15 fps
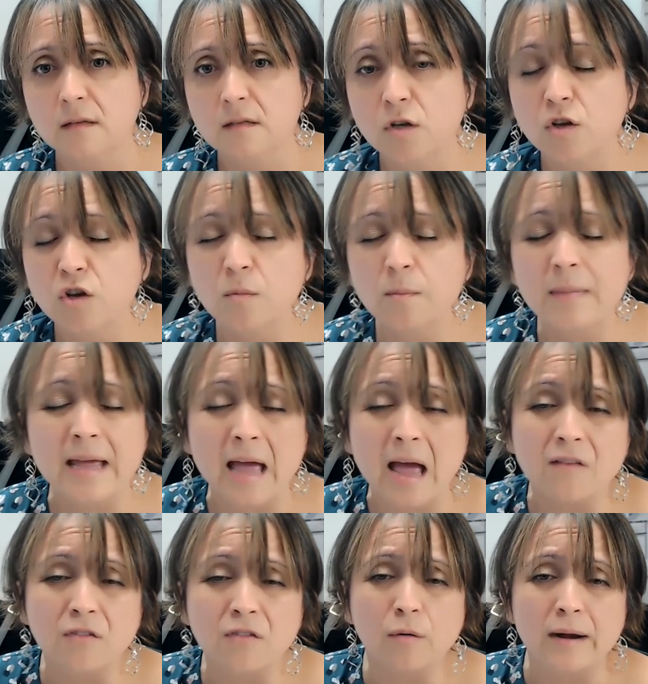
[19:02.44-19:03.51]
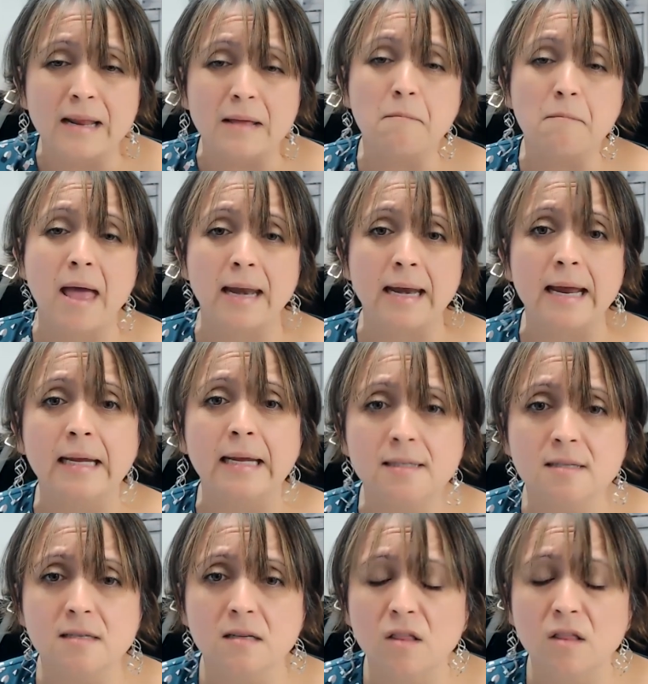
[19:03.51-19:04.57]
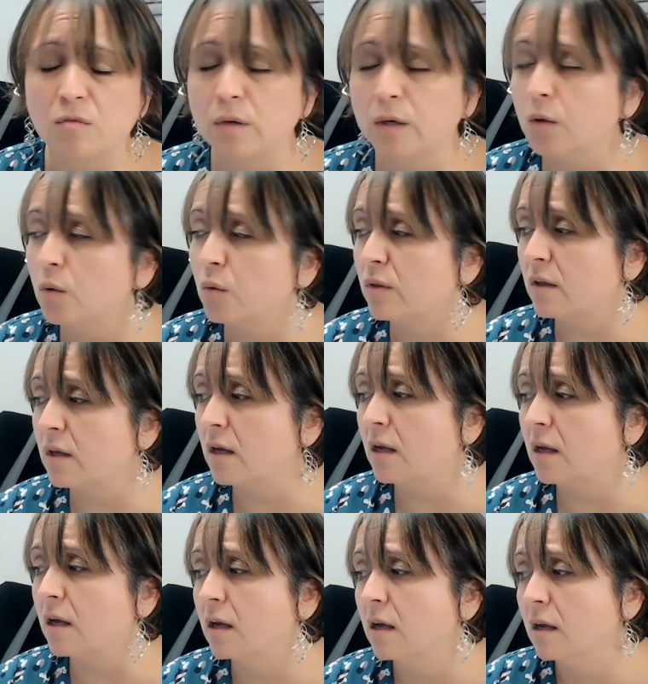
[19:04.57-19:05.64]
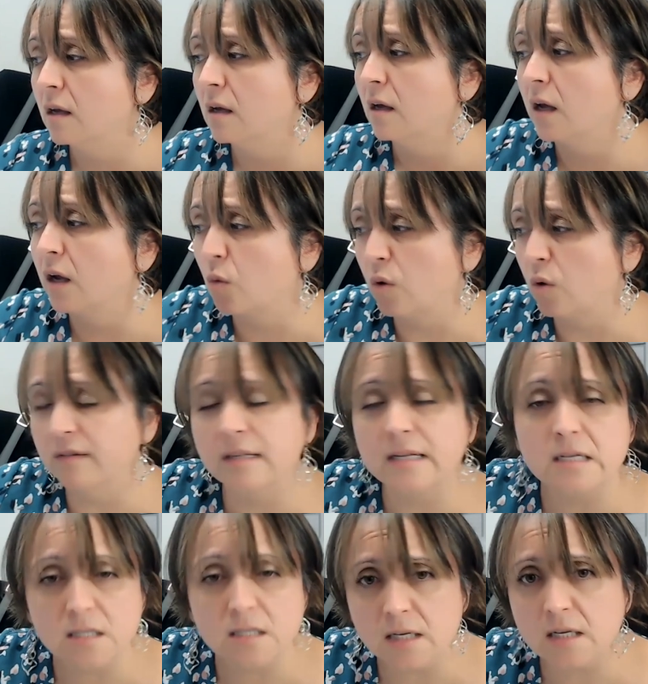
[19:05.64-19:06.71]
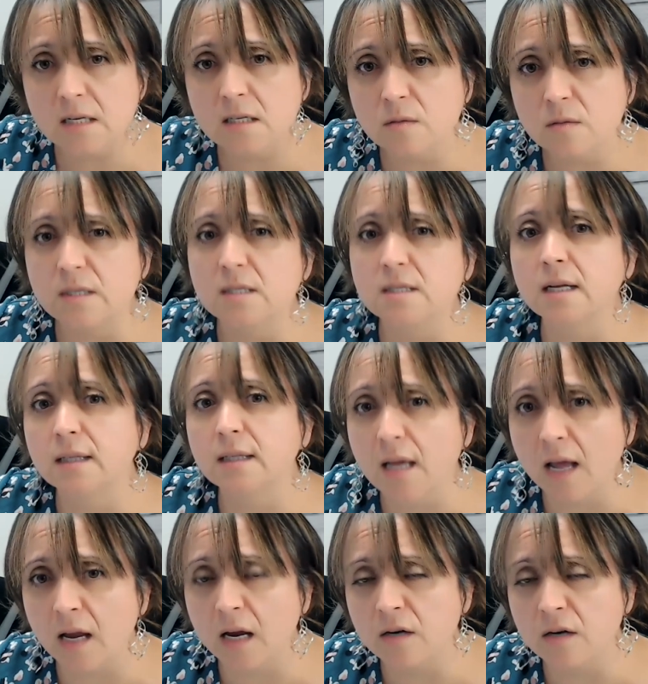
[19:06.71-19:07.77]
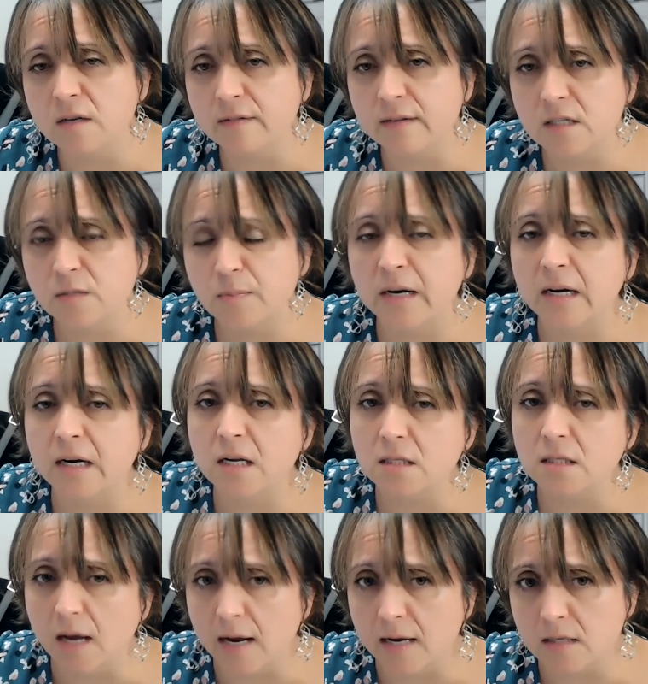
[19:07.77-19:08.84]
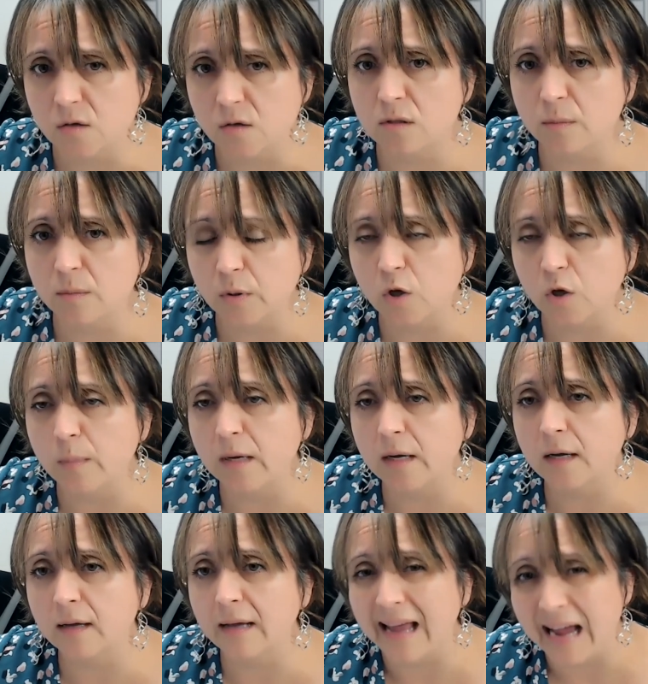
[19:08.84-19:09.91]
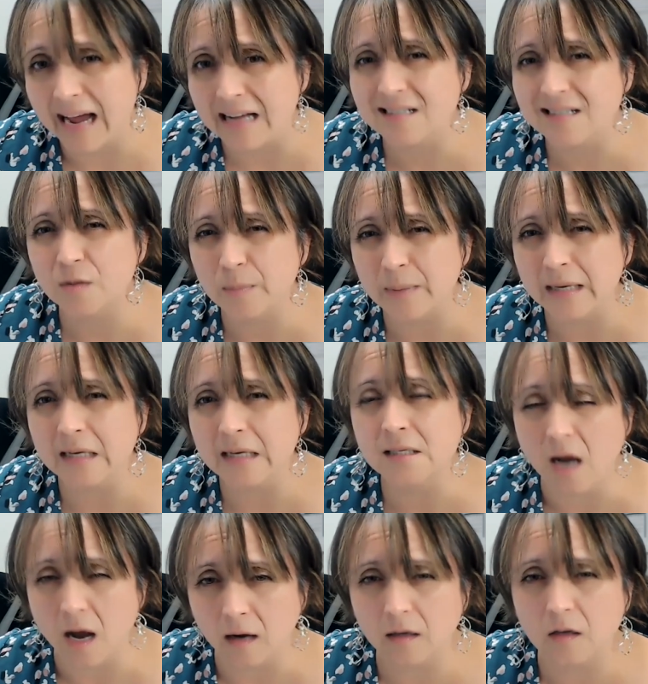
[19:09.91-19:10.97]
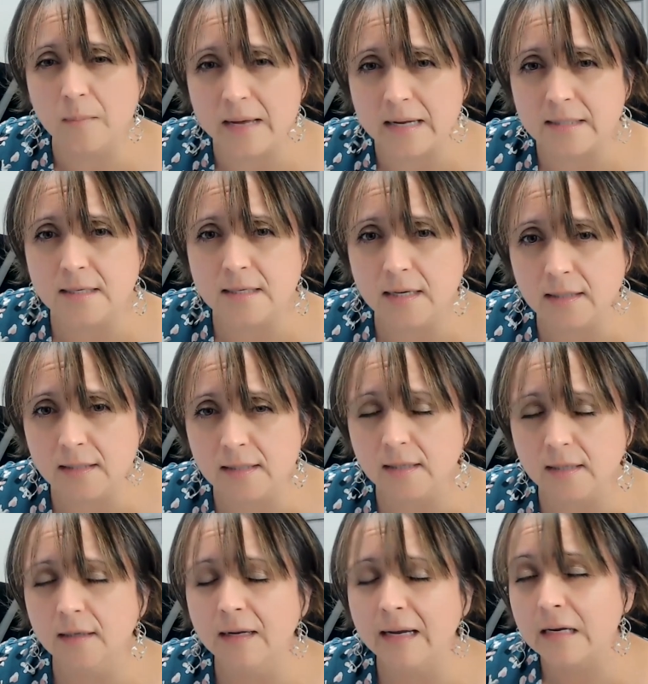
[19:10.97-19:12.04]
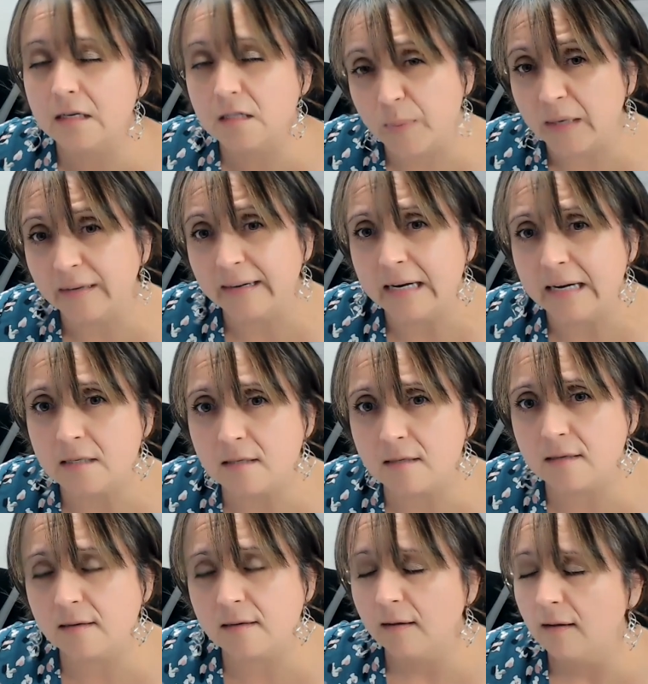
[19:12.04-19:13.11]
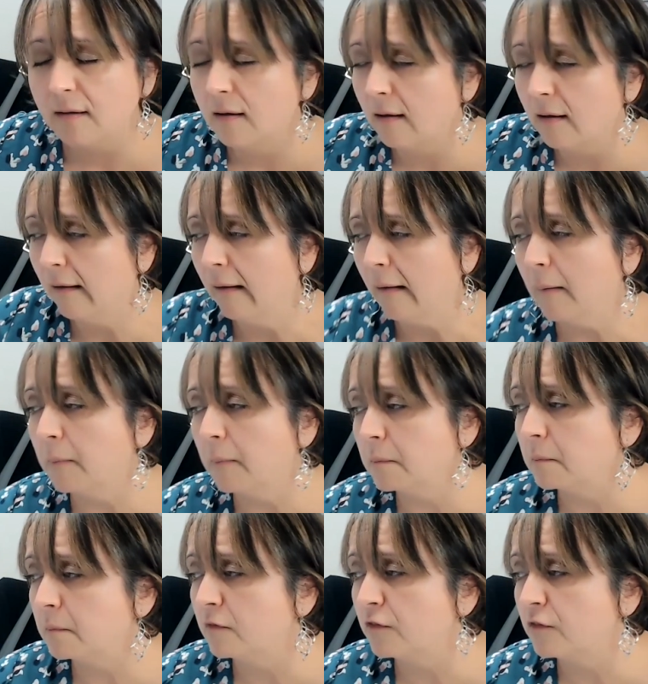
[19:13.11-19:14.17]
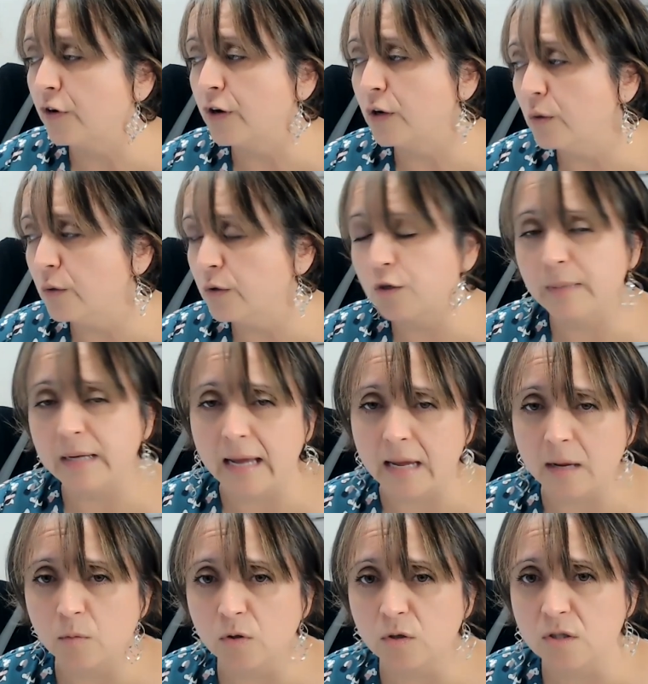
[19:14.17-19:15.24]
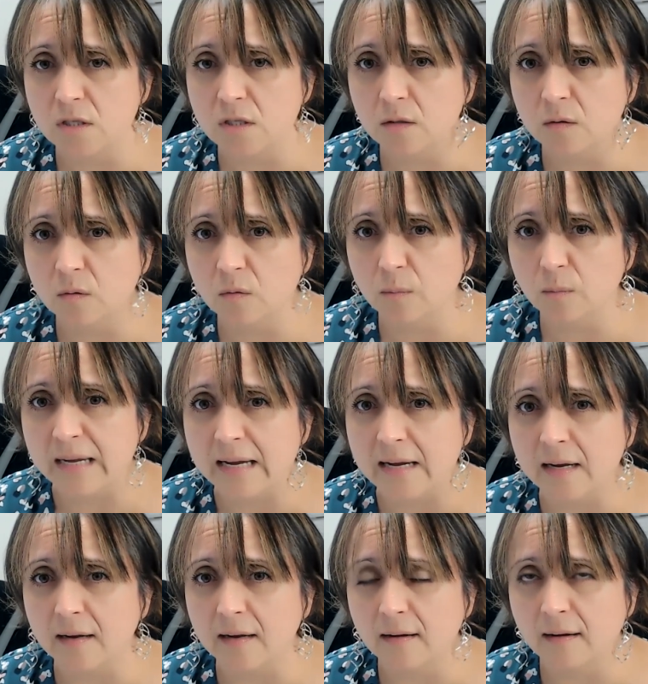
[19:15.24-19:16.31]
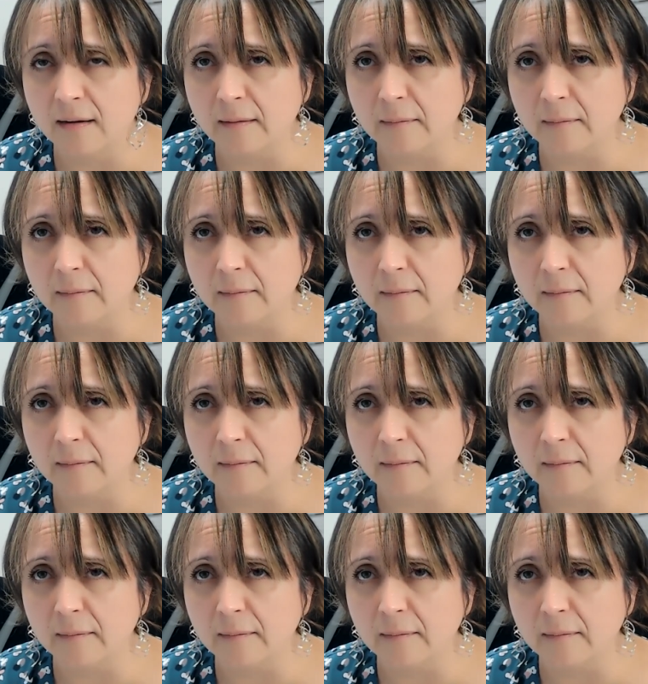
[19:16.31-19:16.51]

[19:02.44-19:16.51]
So you may have already met it through the equivalencies, which is like the 8 years of experience, the high school diploma. It has to be documented experience for you to be able to be